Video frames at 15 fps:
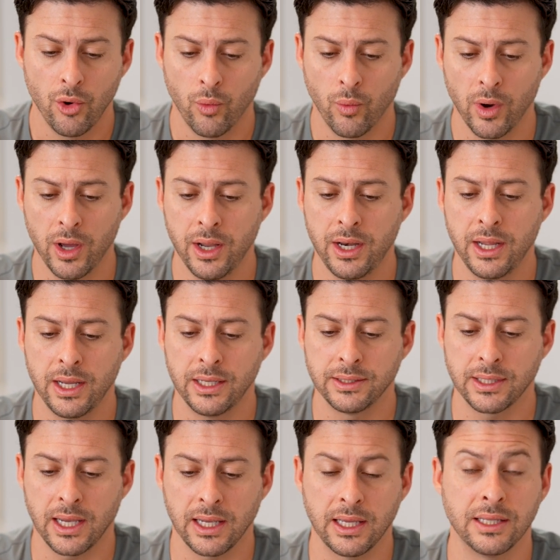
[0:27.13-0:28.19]
One
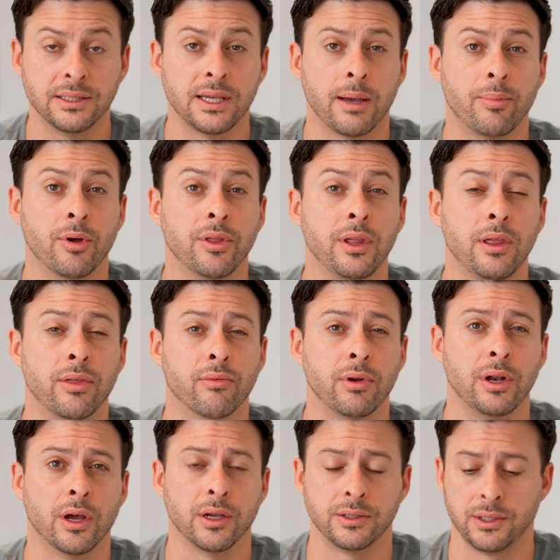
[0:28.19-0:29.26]
is I can tap on the
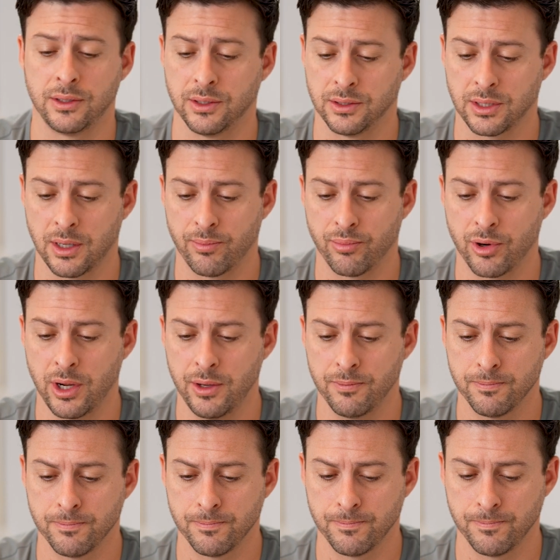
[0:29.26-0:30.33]
three dots at the top right,
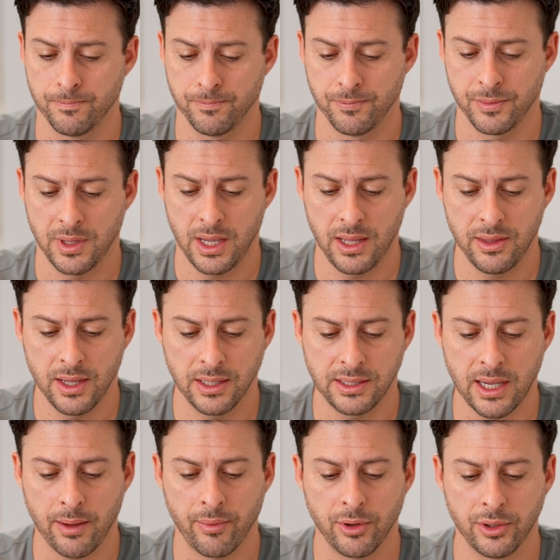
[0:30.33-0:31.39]
and then
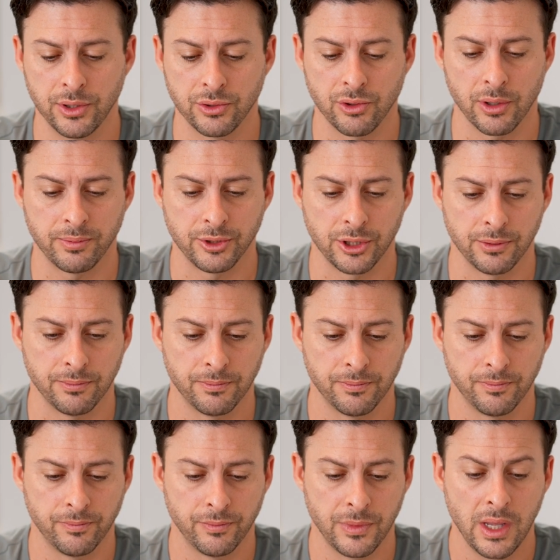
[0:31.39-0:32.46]
tap on description.
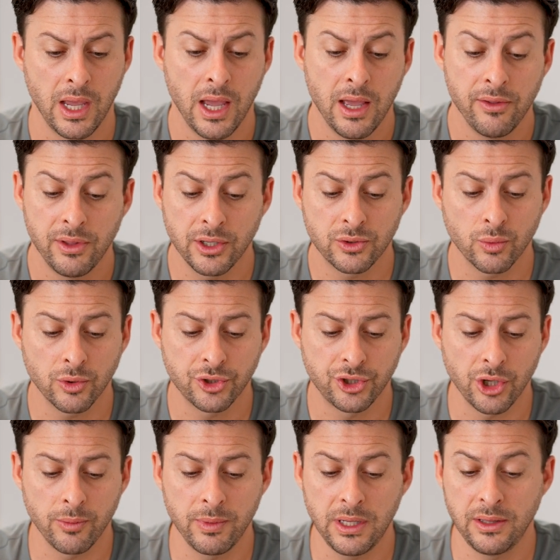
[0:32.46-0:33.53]
This will
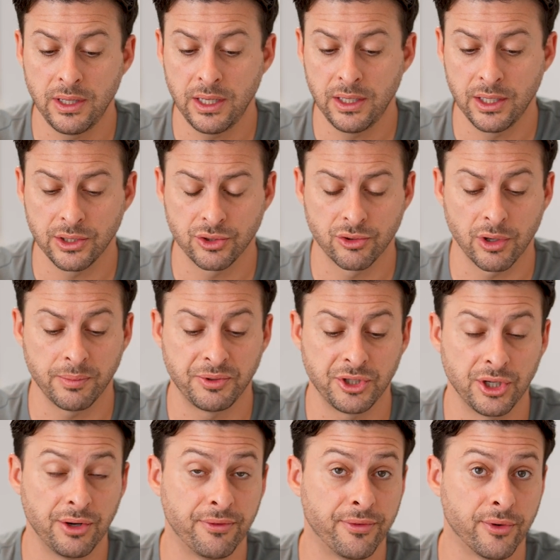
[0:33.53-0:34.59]
show me the
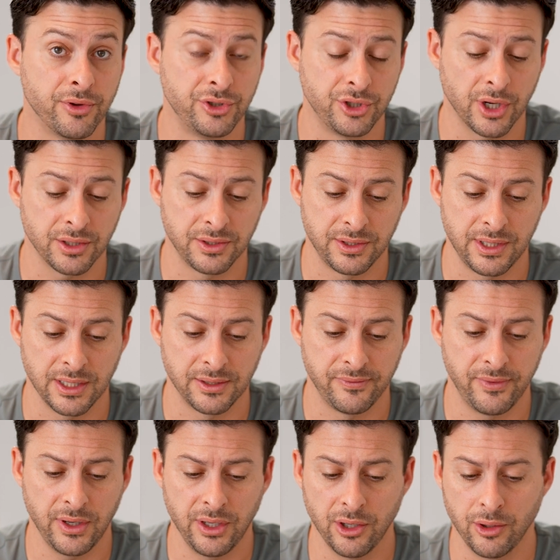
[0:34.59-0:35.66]
description for just this
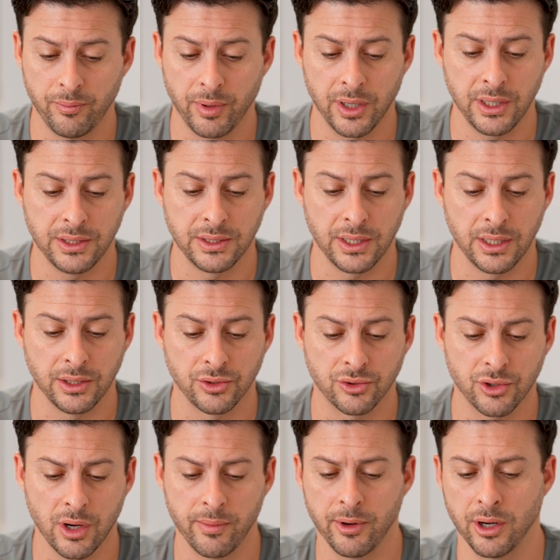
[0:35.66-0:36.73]
video, bunnies eating
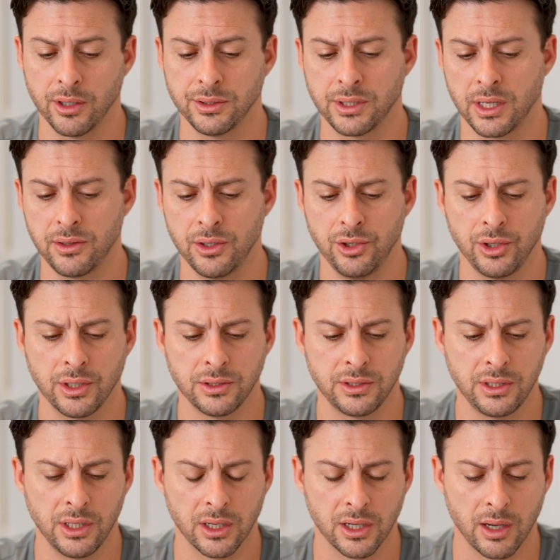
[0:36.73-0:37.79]
strawberries, and then you can
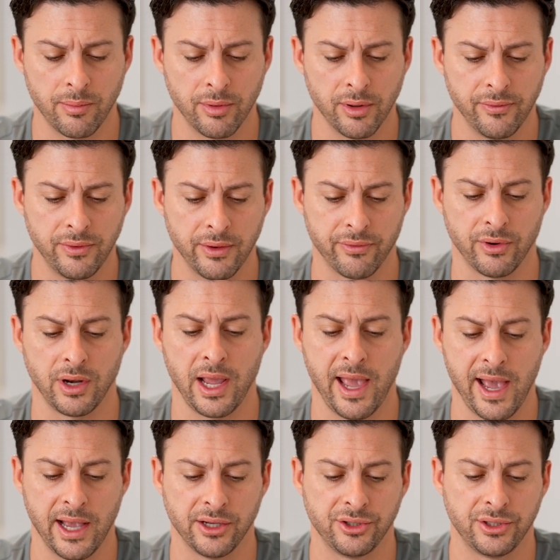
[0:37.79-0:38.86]
see a couple of different
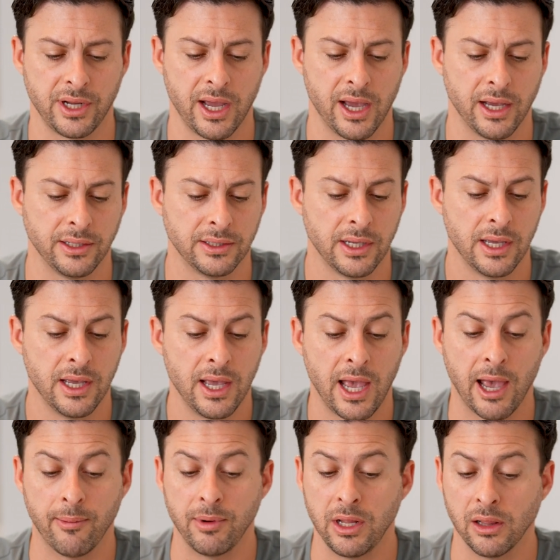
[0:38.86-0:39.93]
hashtags,
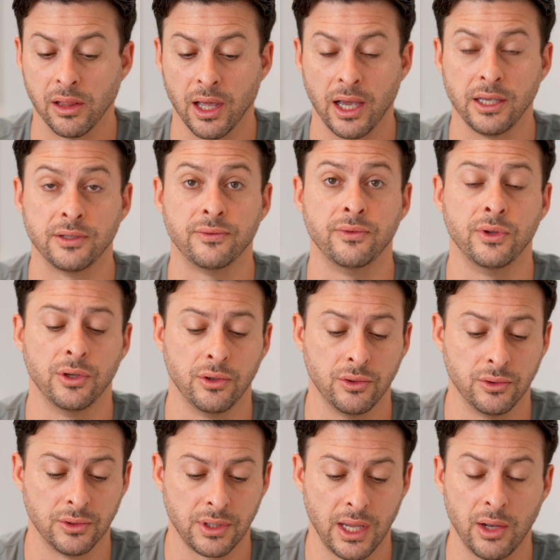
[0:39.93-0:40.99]
how many likes,
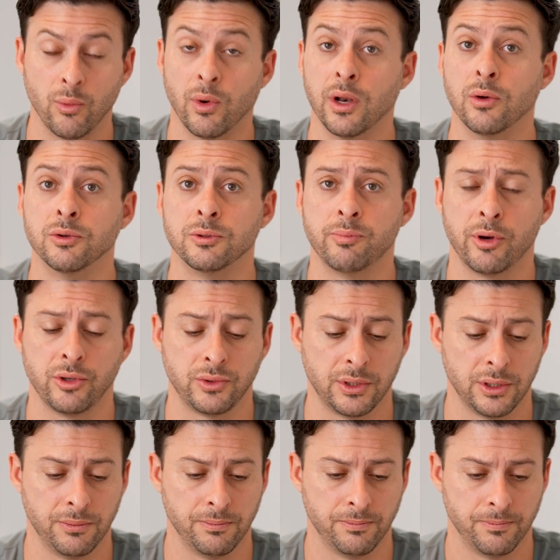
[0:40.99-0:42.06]
views, and when it was posted.